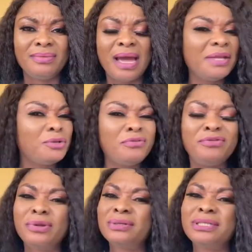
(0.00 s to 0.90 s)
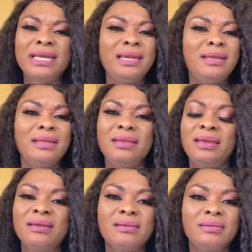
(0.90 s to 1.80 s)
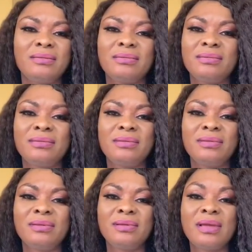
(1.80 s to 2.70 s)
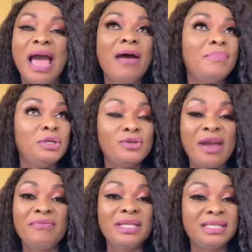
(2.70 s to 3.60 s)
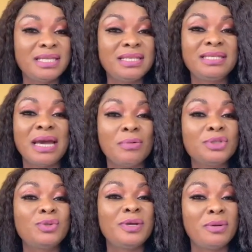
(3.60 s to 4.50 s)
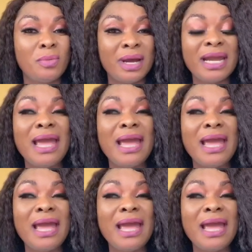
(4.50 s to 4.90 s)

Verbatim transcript: I don't flaunt anything. I've been driving since I was 21.